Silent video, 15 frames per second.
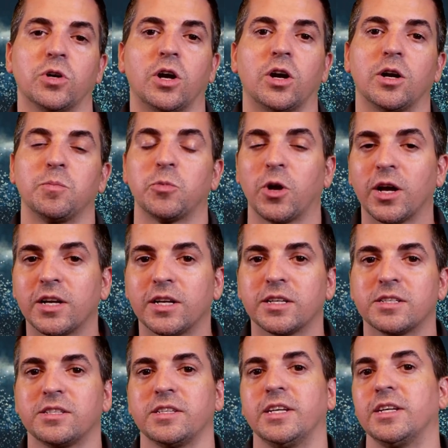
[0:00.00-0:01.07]
our
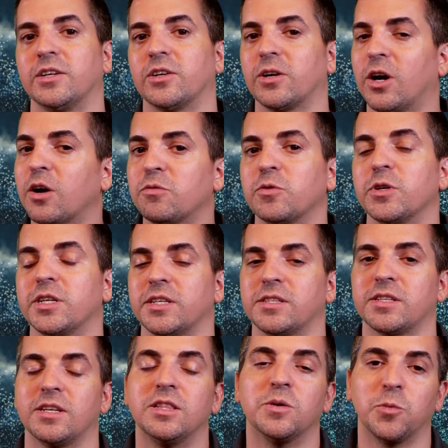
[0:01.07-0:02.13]
products and our offerings
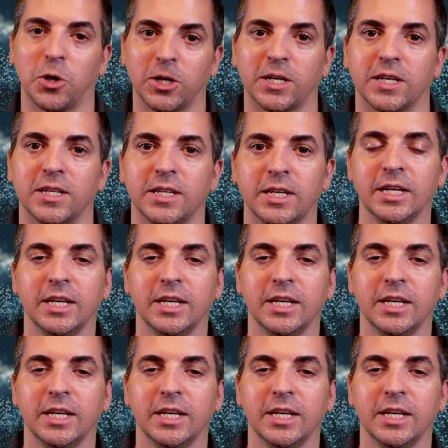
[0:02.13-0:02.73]
in the market.